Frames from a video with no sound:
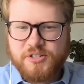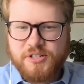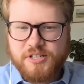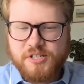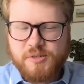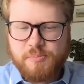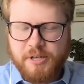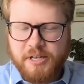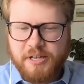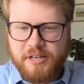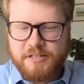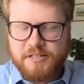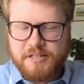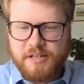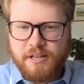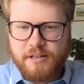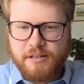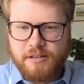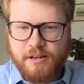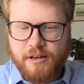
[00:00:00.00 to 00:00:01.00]
that's being
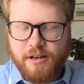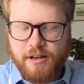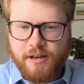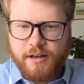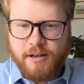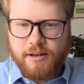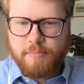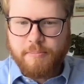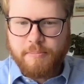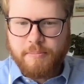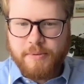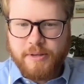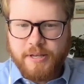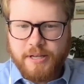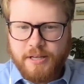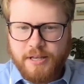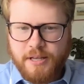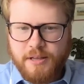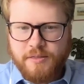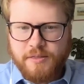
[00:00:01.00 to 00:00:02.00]
done
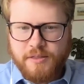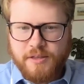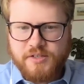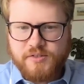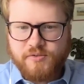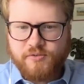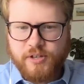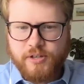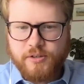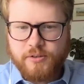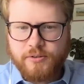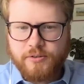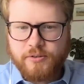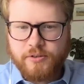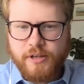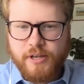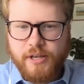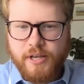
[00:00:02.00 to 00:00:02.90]
in this field.